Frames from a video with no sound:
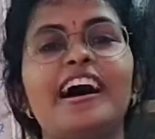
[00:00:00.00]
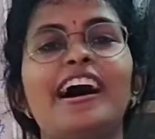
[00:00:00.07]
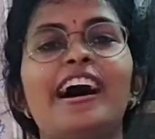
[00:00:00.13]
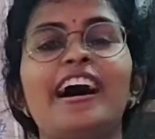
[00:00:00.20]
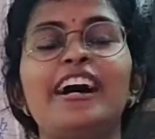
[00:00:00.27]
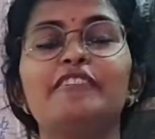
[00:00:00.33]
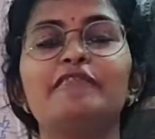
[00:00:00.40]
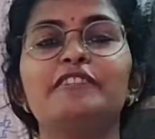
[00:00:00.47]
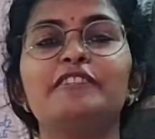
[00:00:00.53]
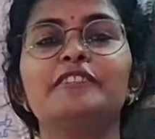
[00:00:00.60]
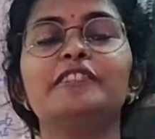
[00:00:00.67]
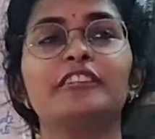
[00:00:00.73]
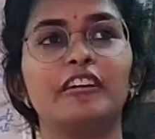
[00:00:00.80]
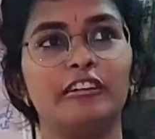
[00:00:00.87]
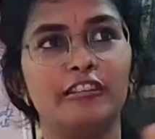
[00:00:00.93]
I have
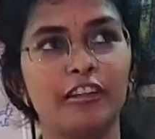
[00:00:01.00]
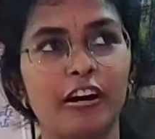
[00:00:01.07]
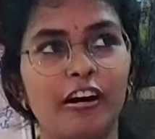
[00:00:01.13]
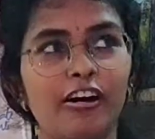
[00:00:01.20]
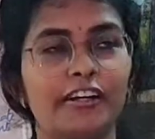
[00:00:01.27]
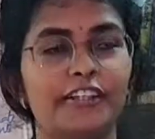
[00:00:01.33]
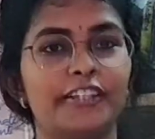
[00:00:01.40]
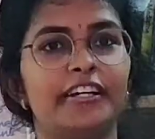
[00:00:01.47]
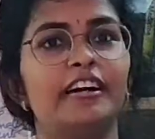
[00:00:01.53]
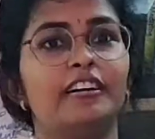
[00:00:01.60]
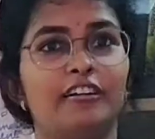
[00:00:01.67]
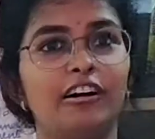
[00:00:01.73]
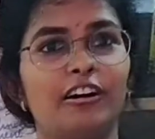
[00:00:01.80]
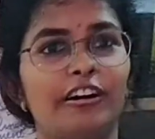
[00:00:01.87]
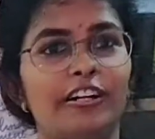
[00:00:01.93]
learned a
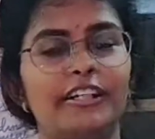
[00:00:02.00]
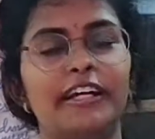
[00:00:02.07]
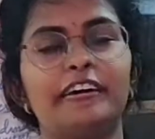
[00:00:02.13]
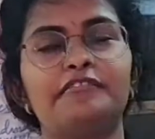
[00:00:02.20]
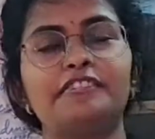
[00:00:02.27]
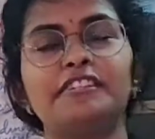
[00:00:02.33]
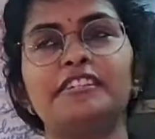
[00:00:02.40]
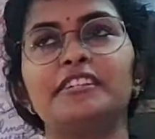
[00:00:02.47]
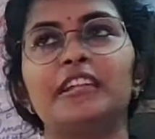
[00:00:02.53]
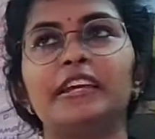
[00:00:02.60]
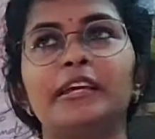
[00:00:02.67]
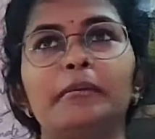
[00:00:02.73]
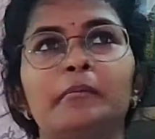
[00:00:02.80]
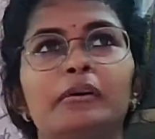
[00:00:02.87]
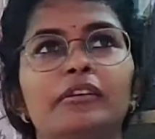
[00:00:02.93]
lot. I've seen
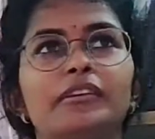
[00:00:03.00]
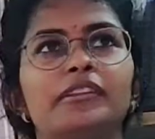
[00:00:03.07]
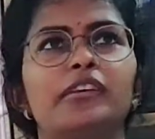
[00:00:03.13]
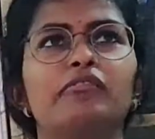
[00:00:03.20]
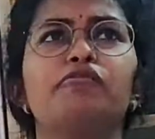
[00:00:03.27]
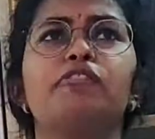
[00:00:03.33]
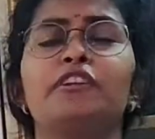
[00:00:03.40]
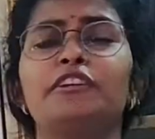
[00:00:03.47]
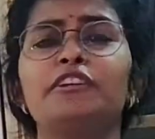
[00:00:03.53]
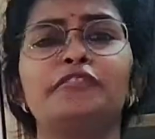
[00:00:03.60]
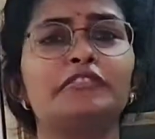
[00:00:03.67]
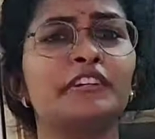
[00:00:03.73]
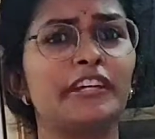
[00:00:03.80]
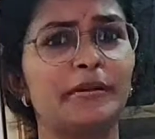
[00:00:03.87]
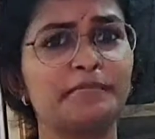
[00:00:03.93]
like about 40
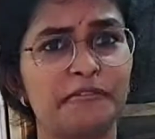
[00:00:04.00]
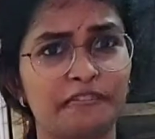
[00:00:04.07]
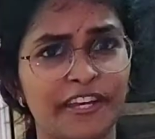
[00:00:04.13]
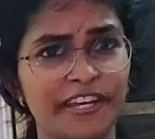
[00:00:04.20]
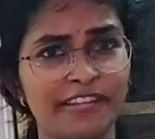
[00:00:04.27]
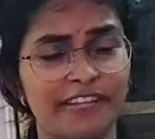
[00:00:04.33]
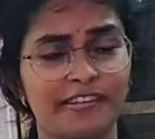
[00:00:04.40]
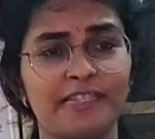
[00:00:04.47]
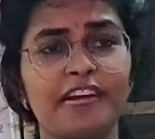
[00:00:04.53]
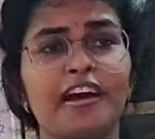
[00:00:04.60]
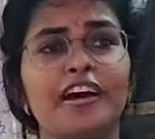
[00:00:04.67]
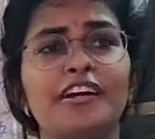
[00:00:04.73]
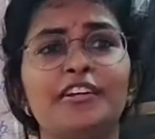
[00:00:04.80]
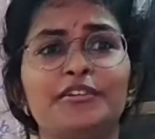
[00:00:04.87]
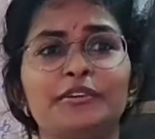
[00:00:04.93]
different types of cases
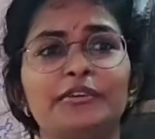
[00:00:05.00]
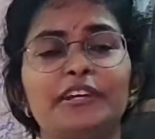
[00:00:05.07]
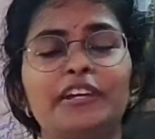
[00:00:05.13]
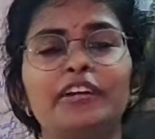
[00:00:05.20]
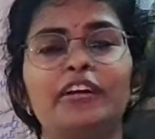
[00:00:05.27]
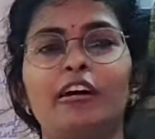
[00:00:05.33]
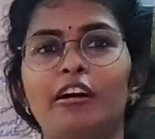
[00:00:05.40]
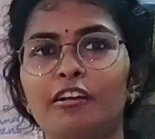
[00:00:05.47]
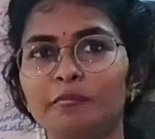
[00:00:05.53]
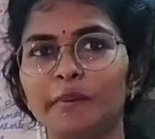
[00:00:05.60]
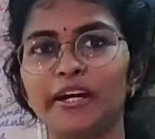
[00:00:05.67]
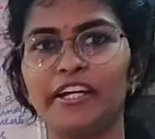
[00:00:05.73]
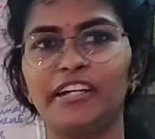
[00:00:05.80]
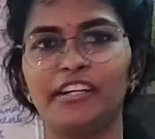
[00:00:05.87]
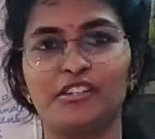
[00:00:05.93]
during all
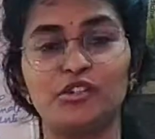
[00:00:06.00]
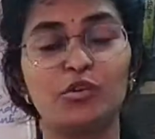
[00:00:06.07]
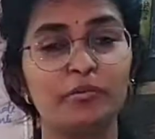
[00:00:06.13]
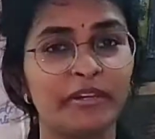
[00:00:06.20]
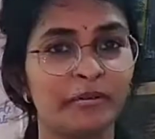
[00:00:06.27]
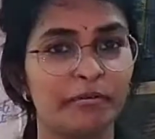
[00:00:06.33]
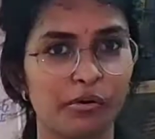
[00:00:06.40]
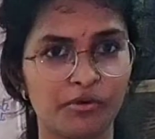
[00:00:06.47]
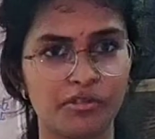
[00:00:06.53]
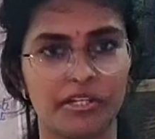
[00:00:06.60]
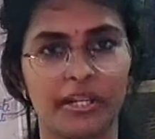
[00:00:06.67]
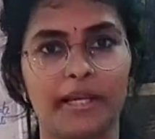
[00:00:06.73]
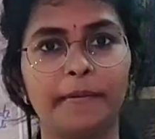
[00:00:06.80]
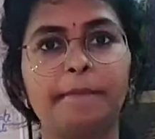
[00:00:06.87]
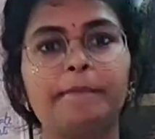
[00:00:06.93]
my 2-week
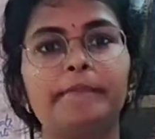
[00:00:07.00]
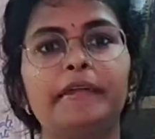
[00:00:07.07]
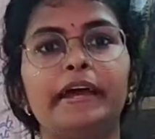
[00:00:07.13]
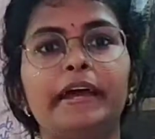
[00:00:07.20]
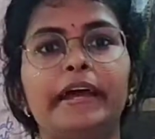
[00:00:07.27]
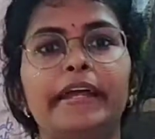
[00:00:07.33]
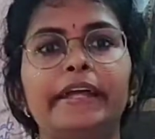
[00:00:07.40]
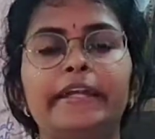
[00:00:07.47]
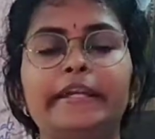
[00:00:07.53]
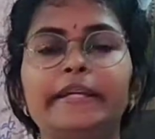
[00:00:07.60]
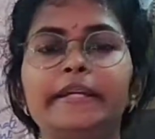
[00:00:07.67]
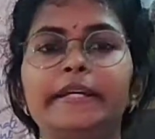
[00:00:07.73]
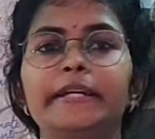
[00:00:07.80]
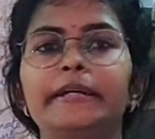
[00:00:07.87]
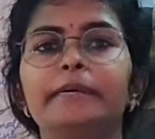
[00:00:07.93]
posting,
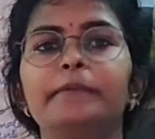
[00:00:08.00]
and